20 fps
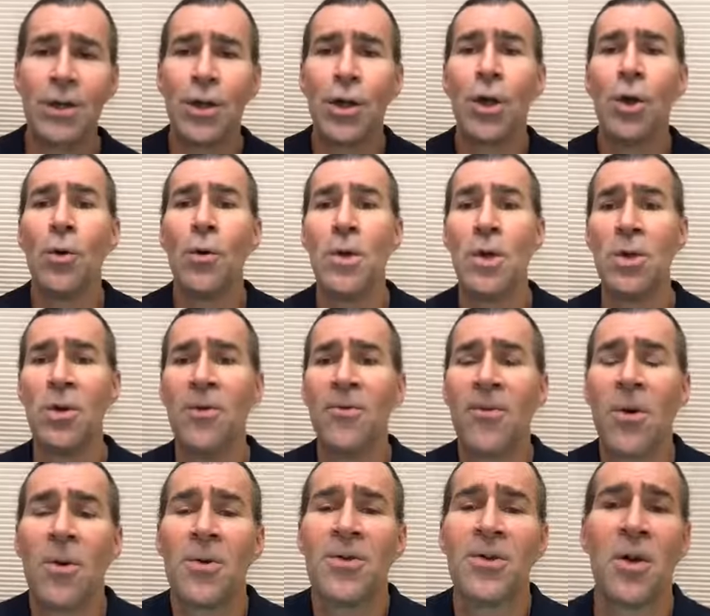
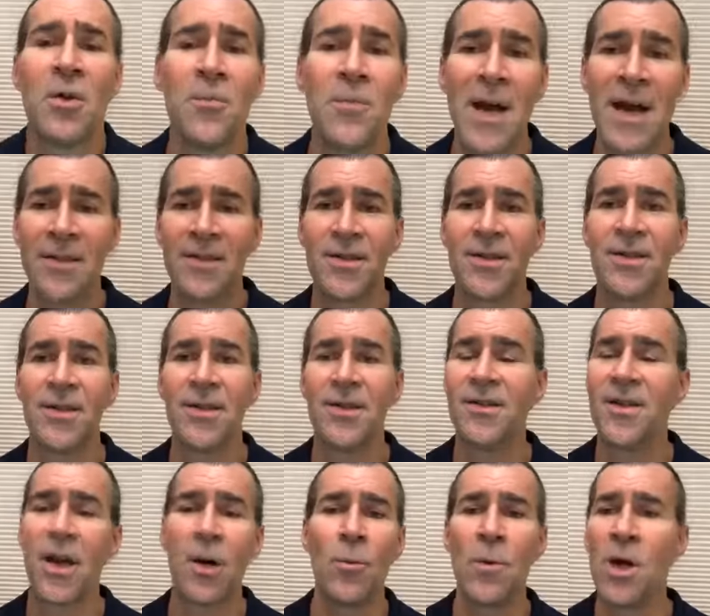universal
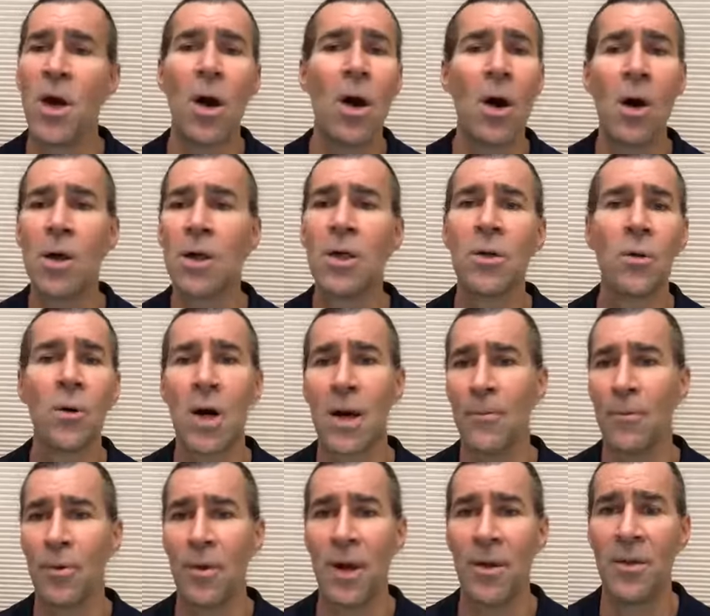messages that we all grew
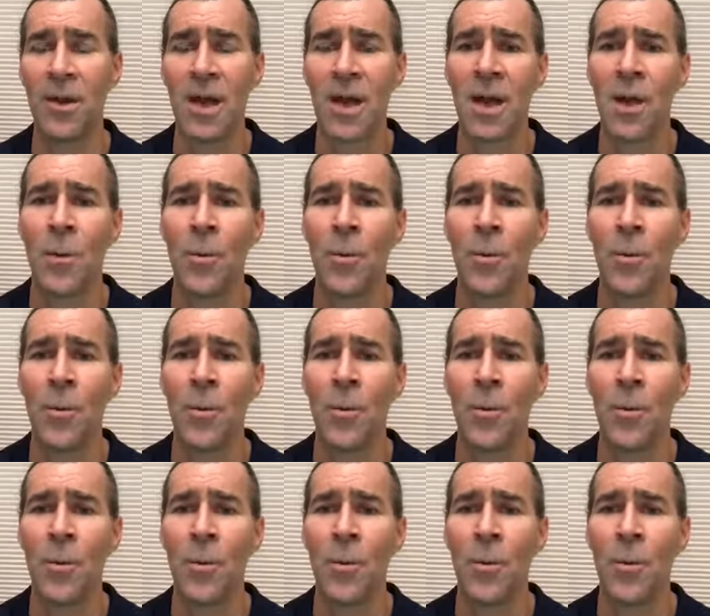up with.